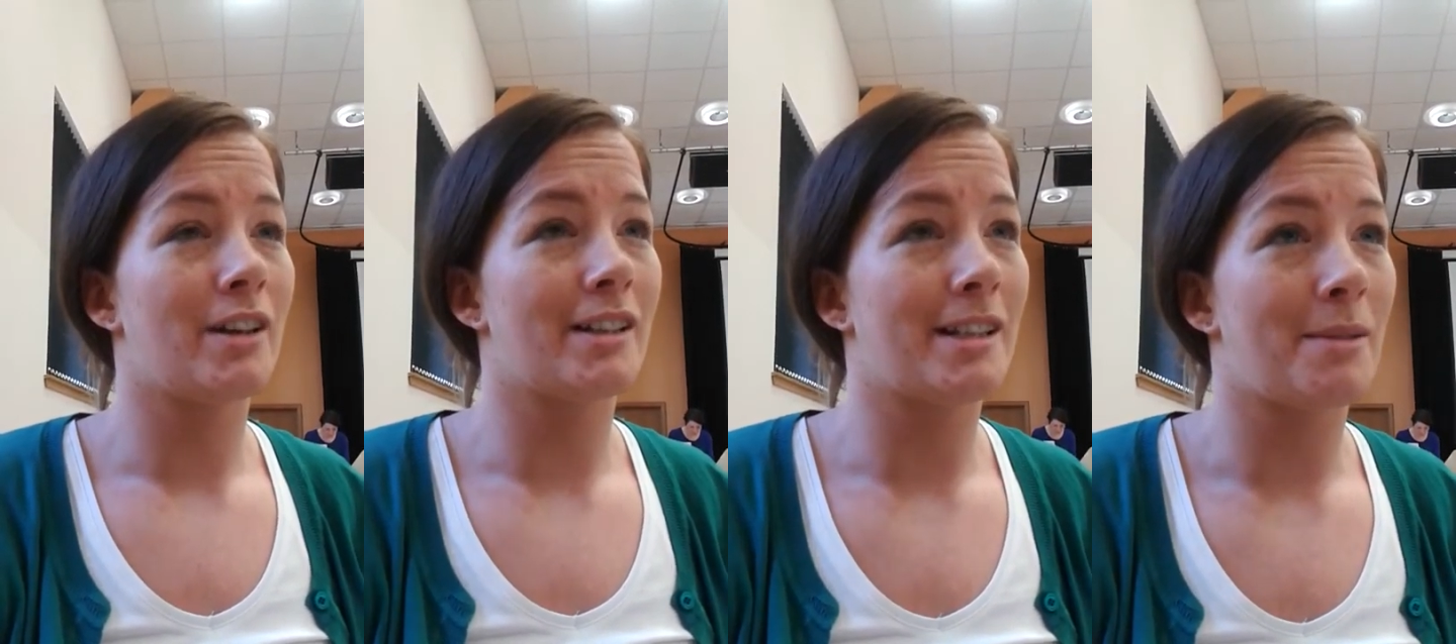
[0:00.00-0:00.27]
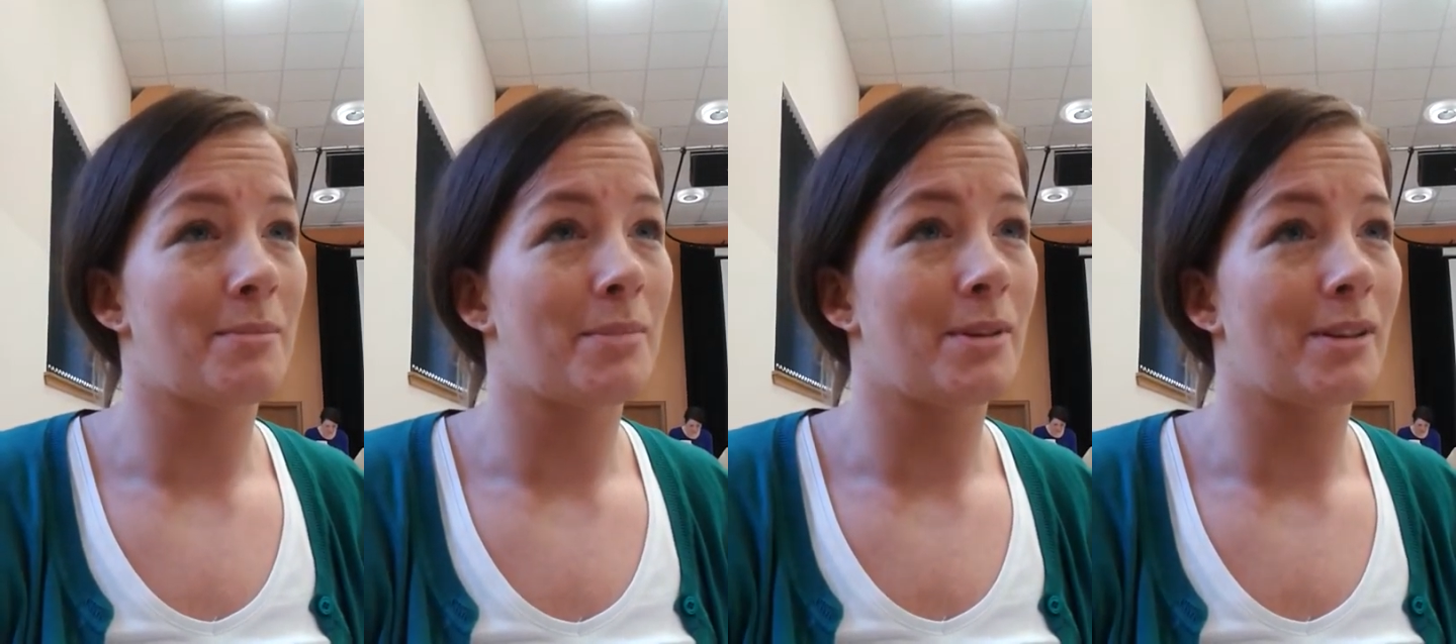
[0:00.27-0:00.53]

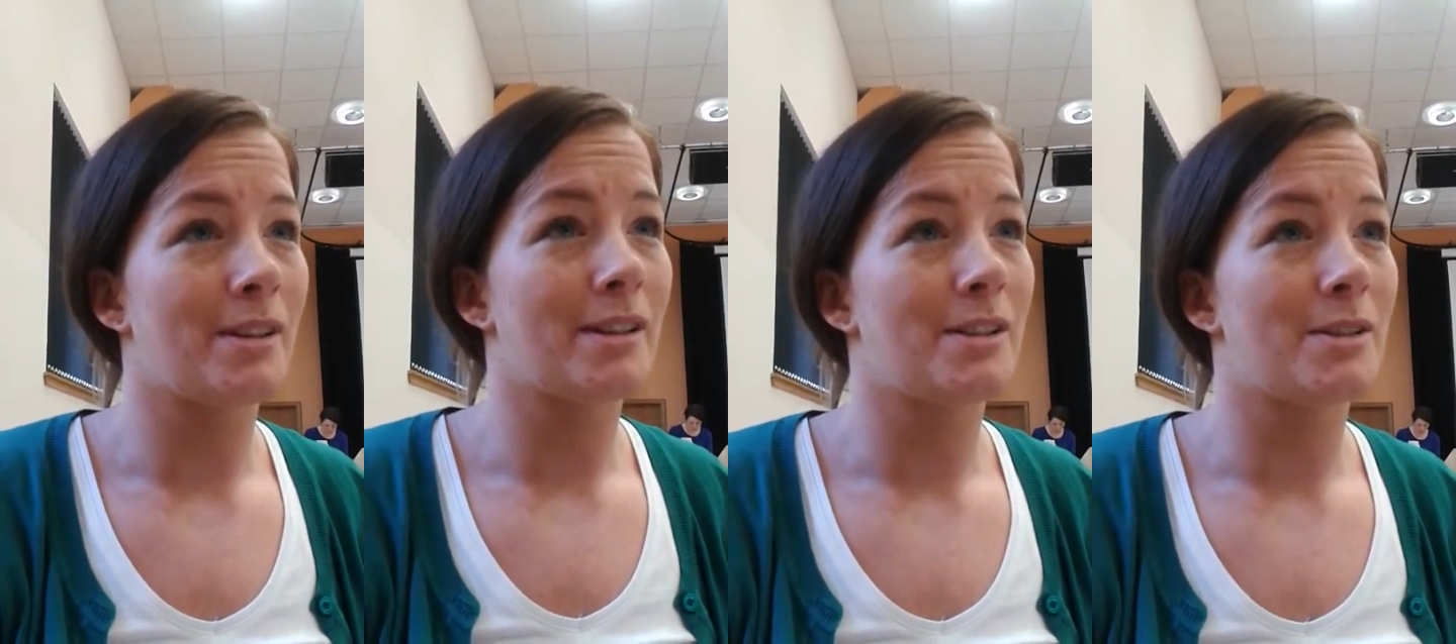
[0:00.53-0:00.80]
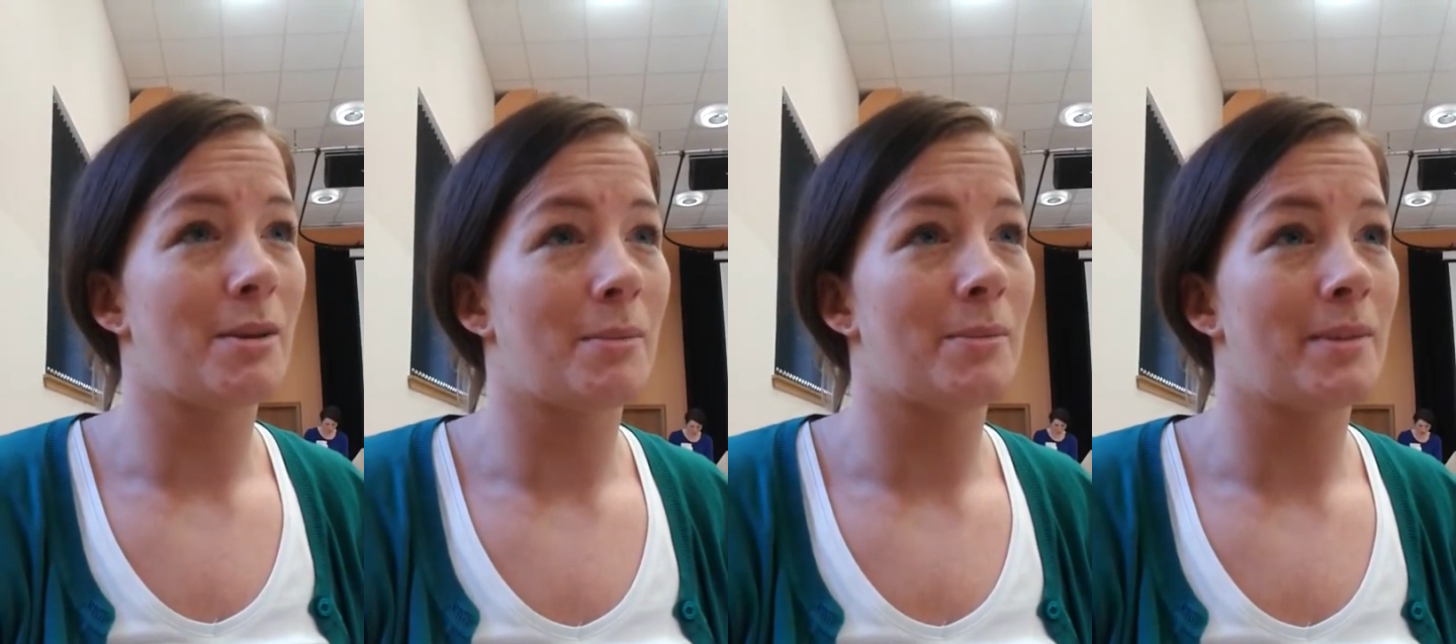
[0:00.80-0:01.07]
example,
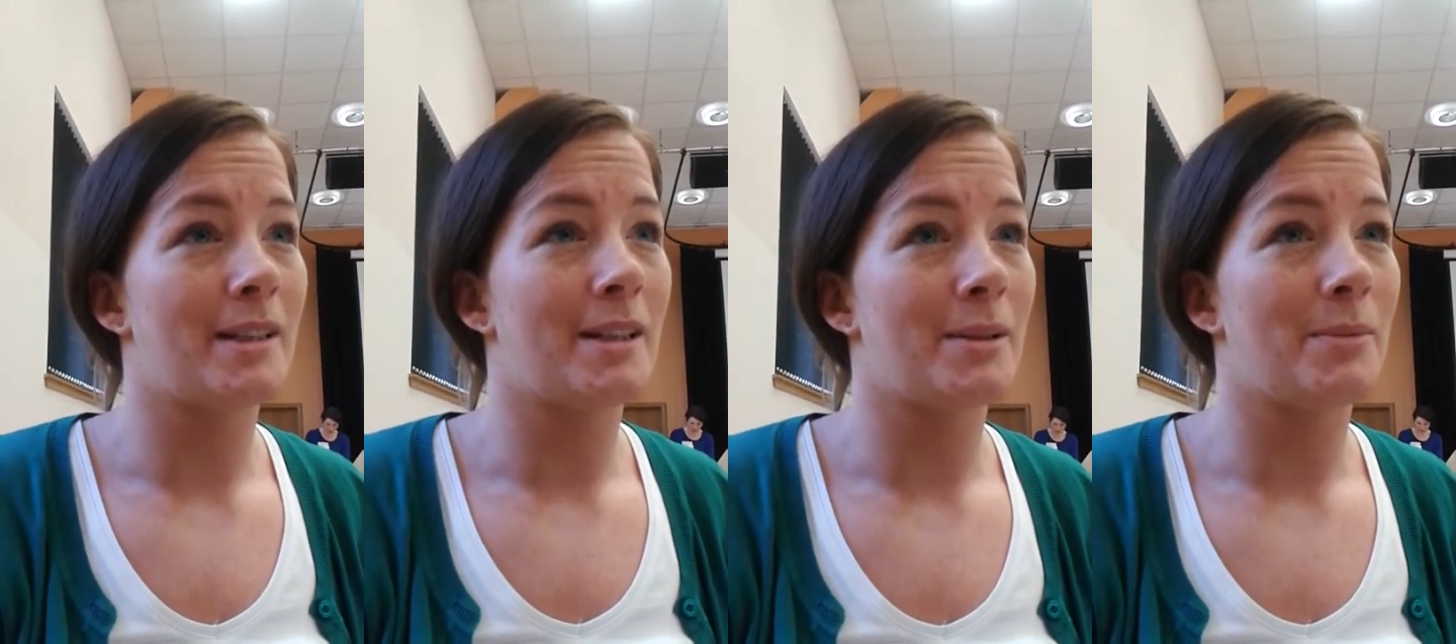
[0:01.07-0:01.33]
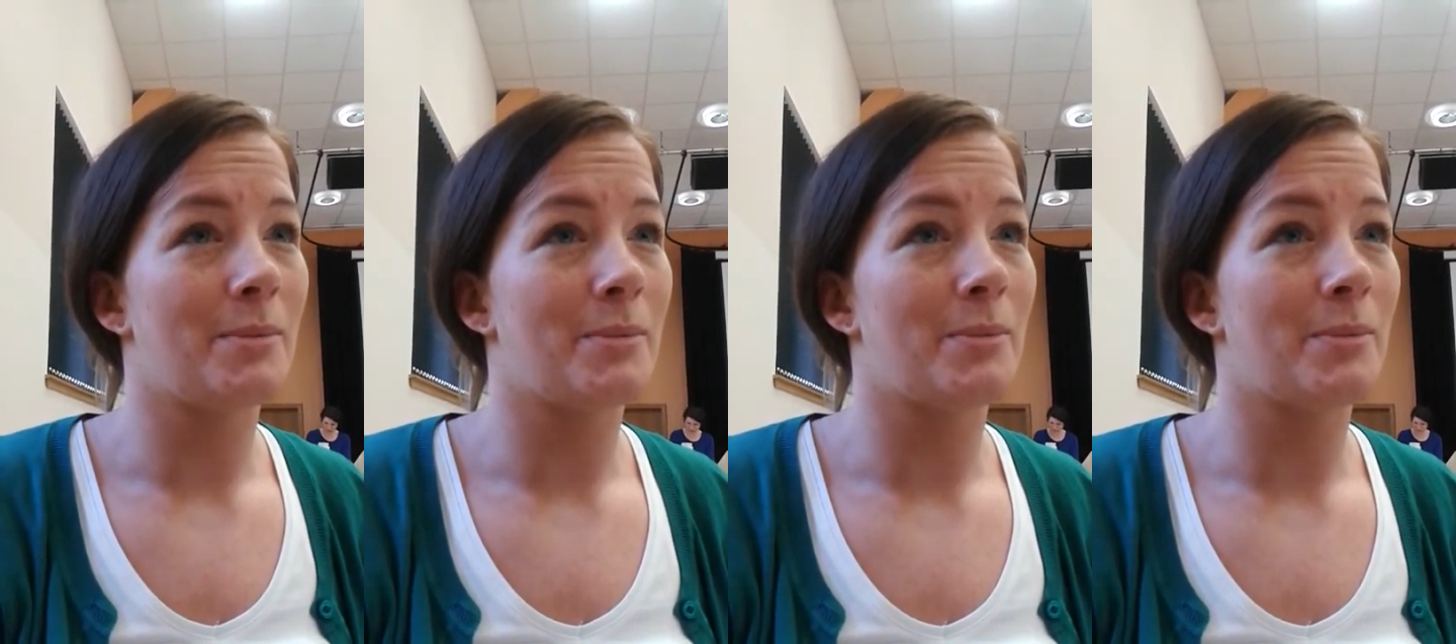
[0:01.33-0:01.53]
somebody,